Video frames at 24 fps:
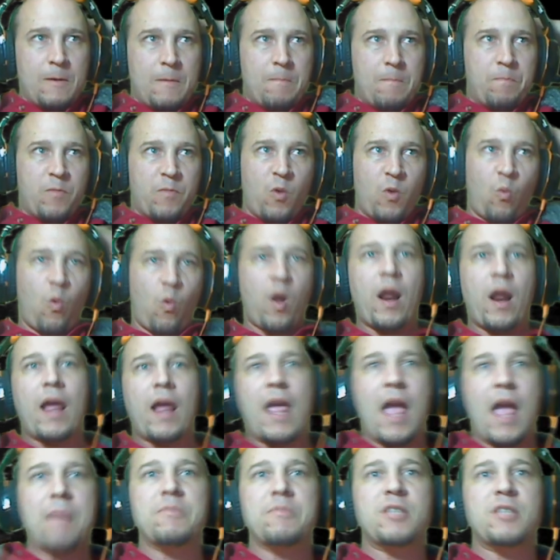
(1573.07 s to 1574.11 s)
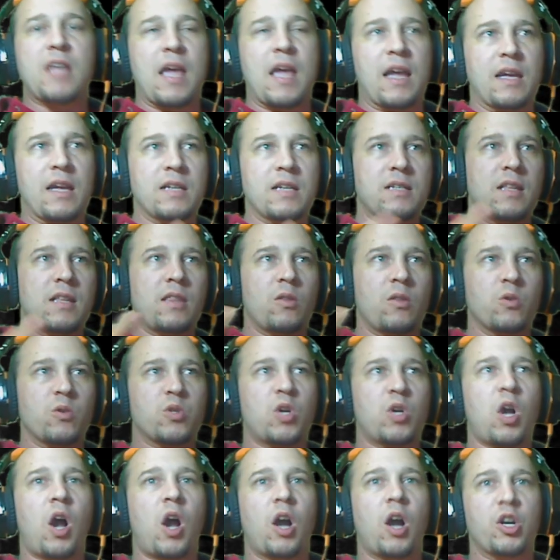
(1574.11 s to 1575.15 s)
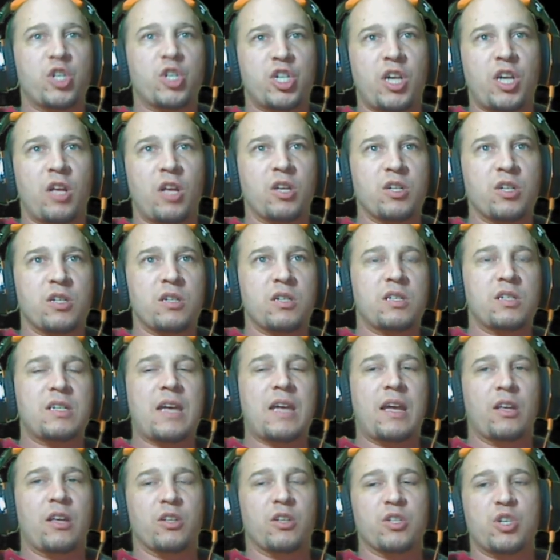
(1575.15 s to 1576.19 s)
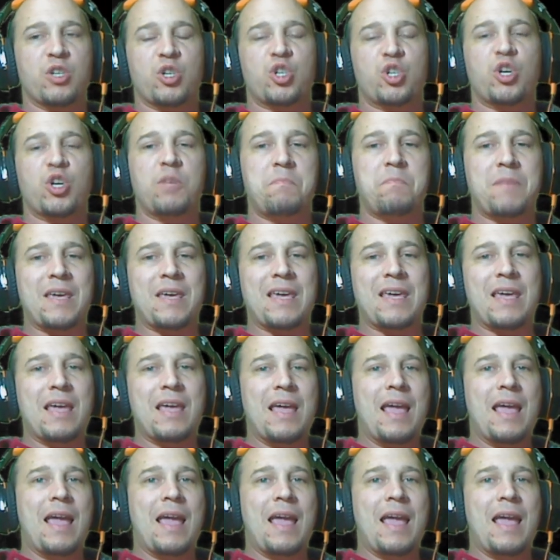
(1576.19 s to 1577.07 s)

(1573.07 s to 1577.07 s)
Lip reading: What I am saying is that those card sales should be